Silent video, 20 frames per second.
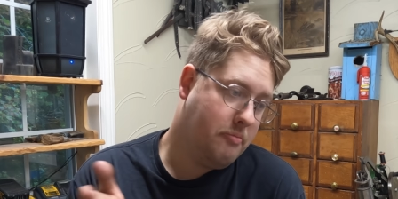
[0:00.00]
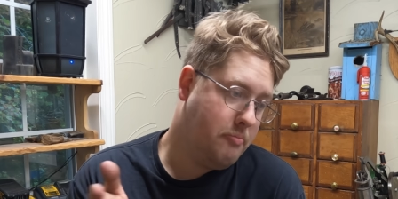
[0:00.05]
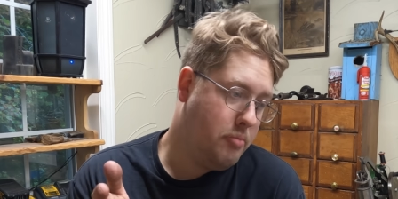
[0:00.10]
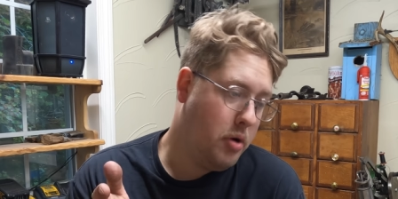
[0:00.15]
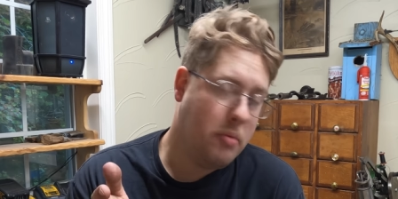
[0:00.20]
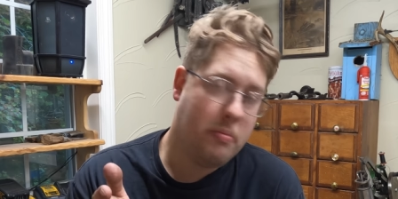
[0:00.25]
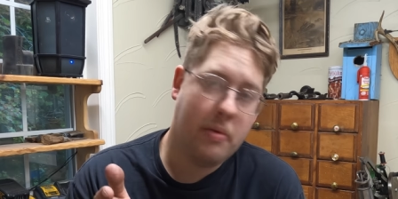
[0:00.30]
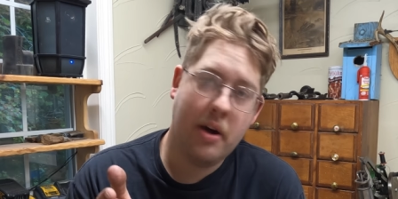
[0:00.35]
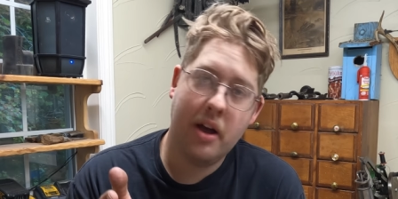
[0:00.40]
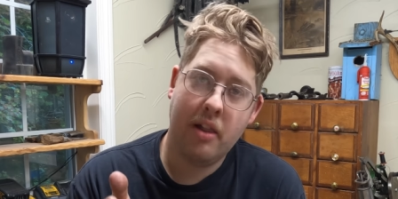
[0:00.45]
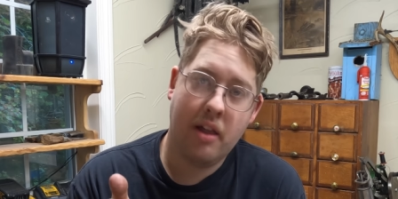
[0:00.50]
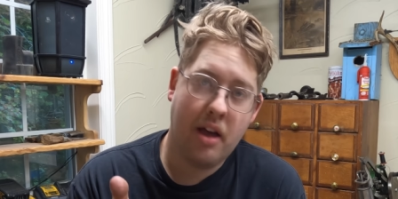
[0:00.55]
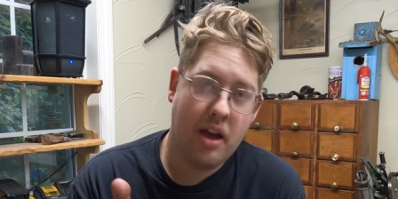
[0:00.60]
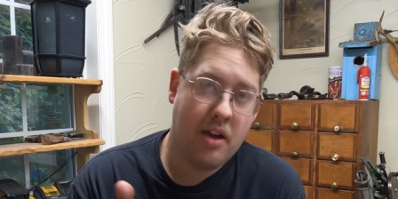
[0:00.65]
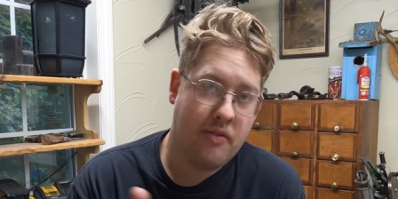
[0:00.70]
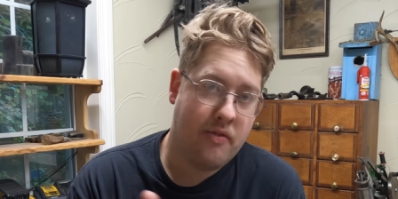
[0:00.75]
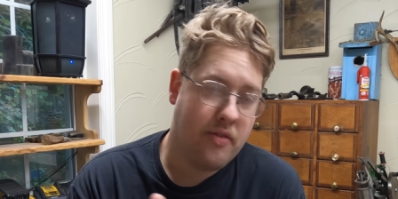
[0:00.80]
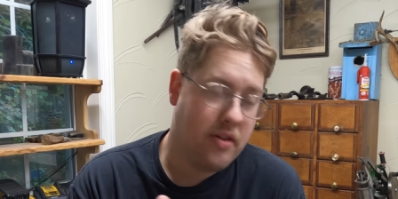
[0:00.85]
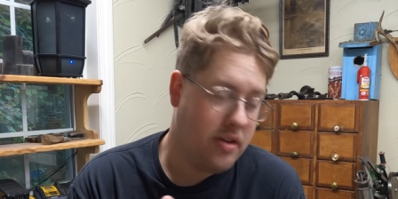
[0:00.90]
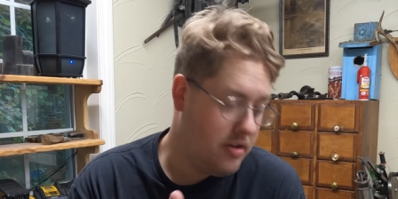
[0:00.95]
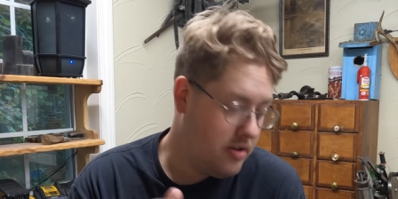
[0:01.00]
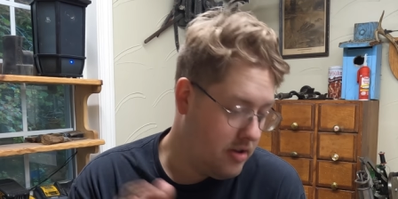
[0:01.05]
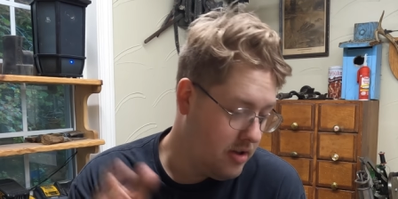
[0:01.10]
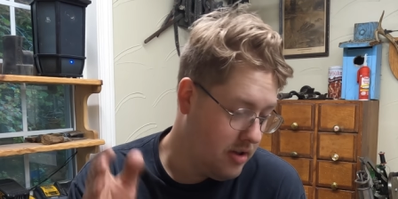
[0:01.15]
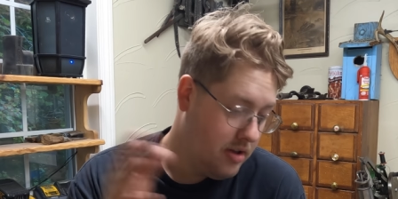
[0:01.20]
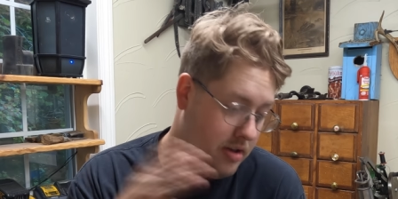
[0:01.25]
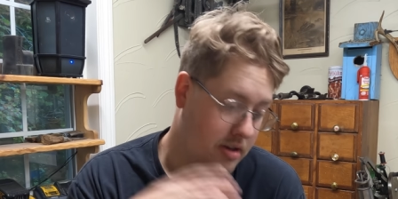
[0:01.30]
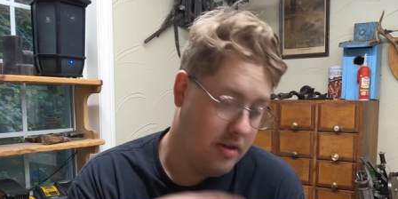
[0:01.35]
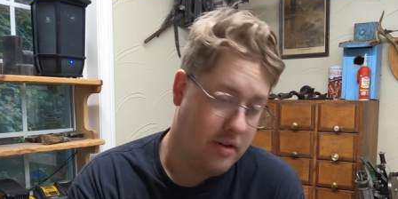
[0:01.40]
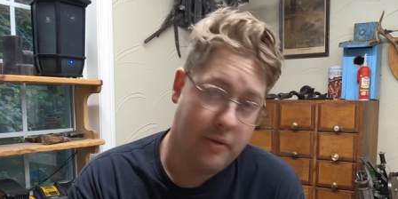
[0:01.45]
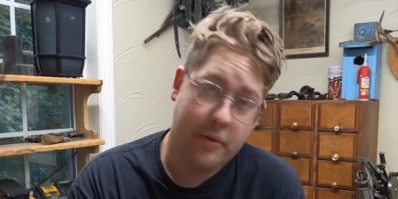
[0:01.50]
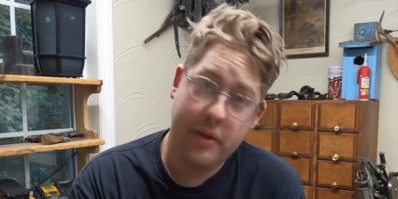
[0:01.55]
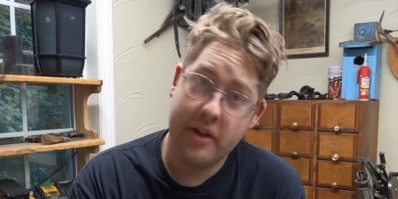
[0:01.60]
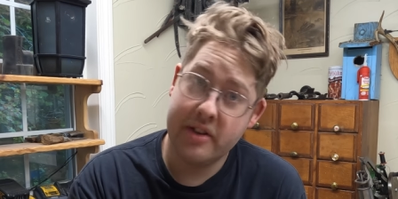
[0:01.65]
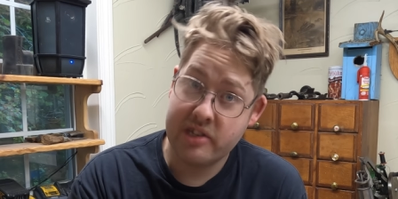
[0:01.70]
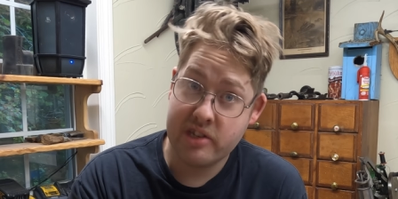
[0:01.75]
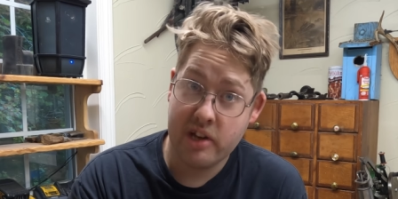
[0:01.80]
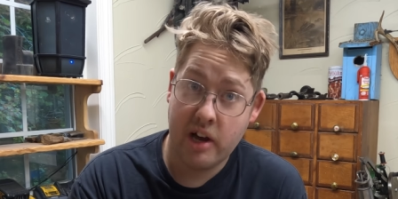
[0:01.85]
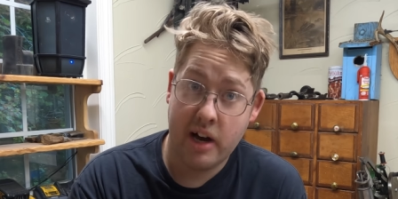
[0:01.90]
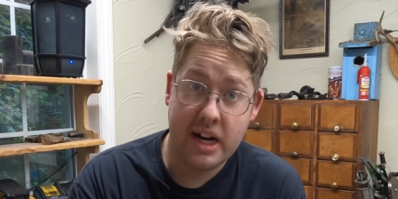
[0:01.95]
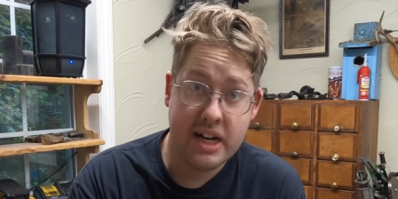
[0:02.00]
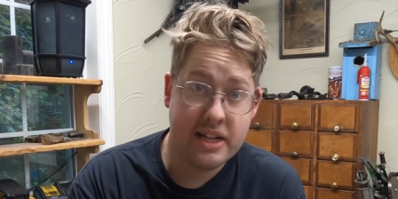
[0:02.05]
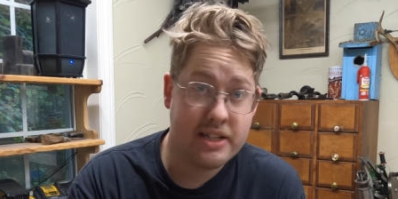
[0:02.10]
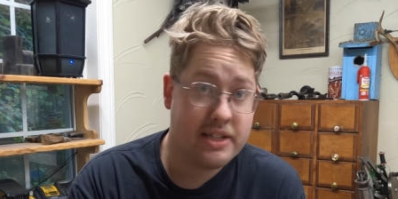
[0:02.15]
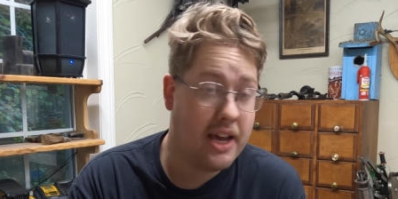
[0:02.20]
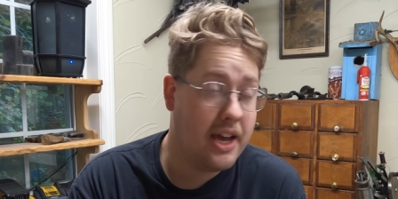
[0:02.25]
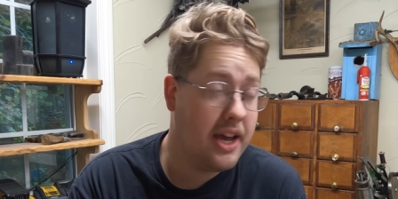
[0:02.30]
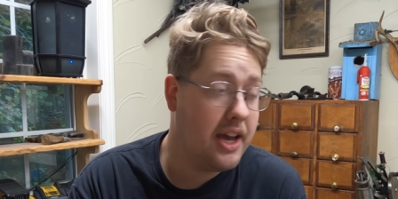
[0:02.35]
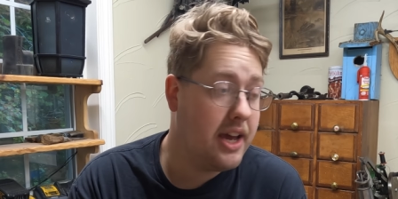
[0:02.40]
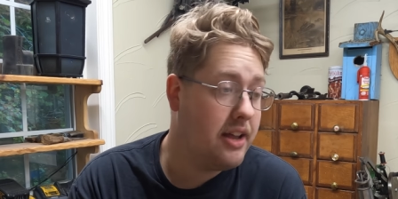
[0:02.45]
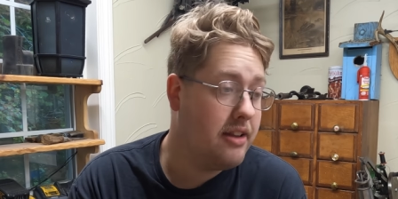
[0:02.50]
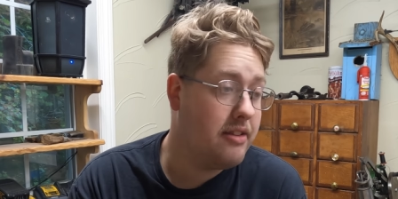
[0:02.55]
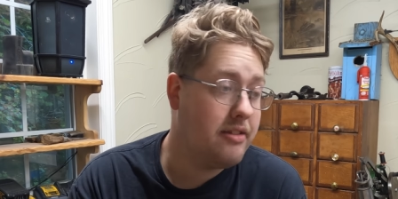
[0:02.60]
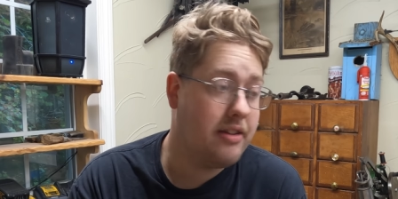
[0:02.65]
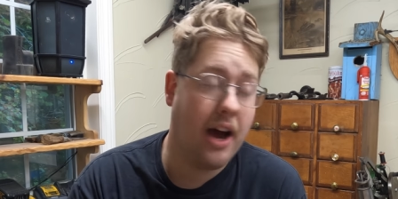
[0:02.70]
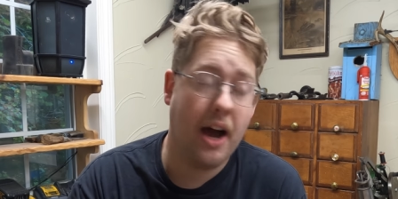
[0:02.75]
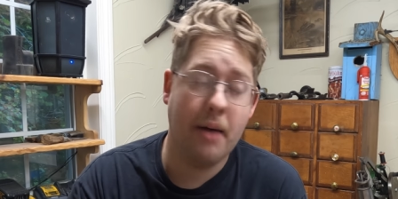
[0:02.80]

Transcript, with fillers: put my life in the saw's hands.